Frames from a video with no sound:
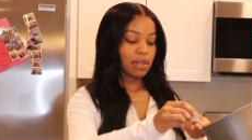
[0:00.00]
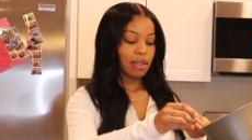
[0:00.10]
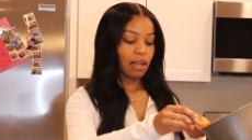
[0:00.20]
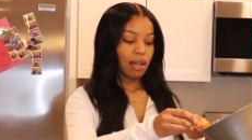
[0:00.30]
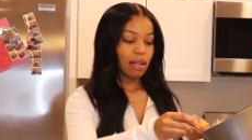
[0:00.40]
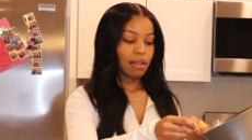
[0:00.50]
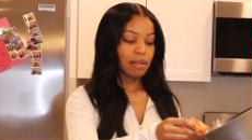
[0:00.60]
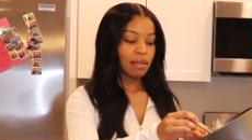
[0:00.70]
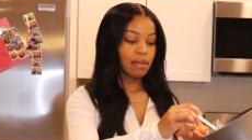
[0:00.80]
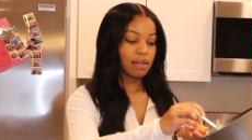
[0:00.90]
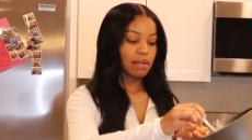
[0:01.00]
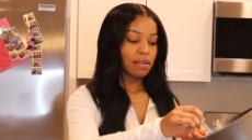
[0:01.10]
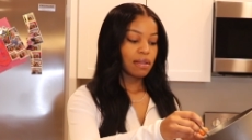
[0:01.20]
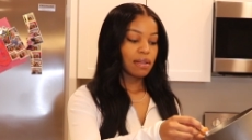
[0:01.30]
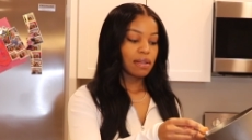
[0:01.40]
just gonna
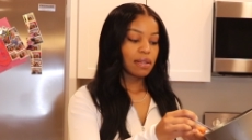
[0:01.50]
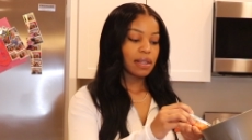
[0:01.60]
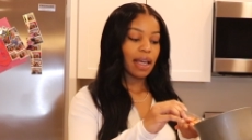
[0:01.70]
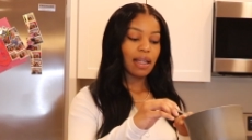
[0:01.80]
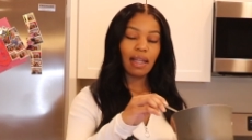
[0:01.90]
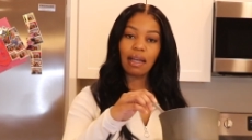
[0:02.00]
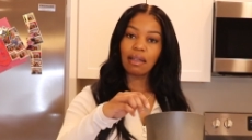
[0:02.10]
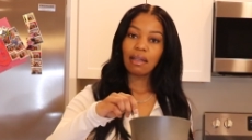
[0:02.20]
take like